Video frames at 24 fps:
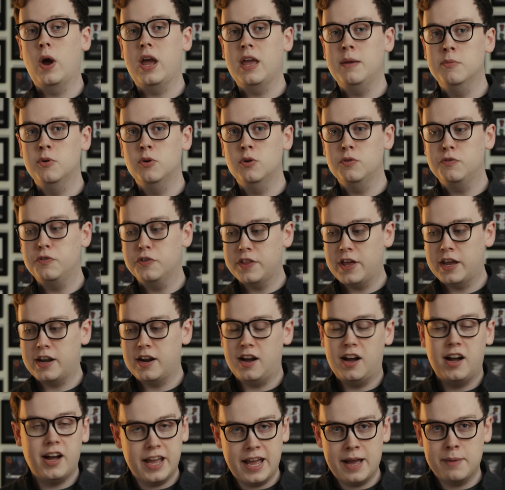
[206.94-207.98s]
way more for that
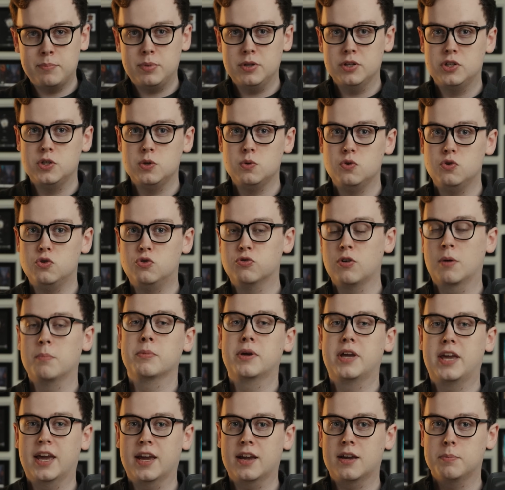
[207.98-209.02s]
high amplitude
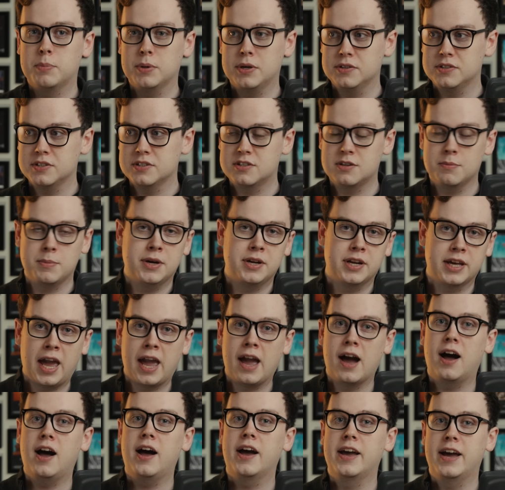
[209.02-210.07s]
drum kick because because it's demanding
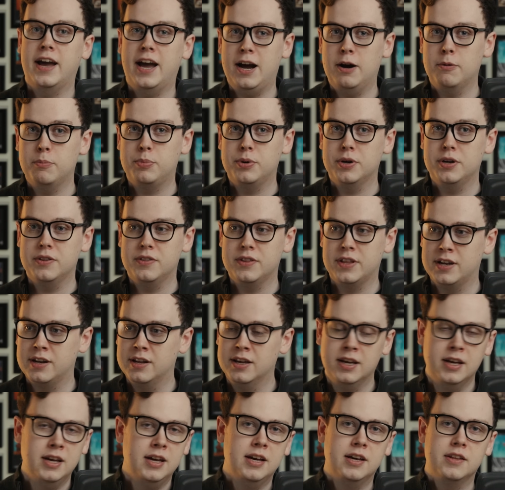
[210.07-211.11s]
a higher output
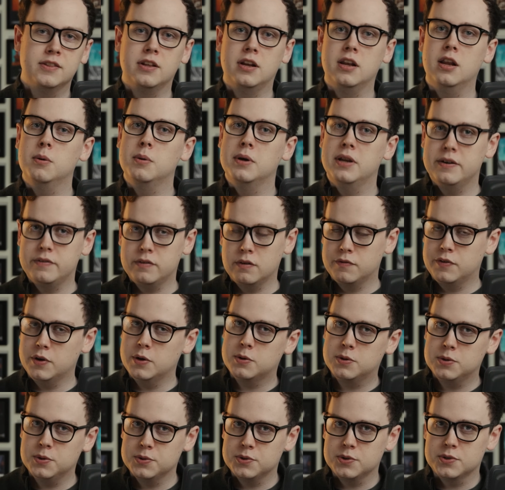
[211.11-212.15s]
than the lower level
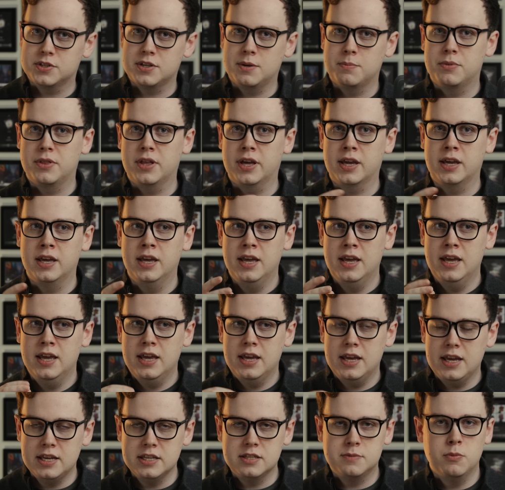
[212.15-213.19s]
vocals or something
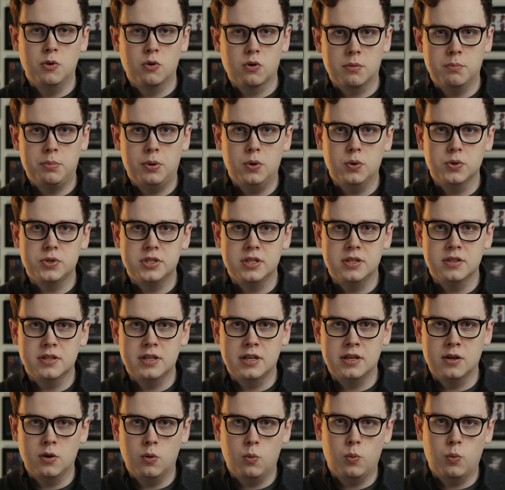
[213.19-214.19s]
is more important than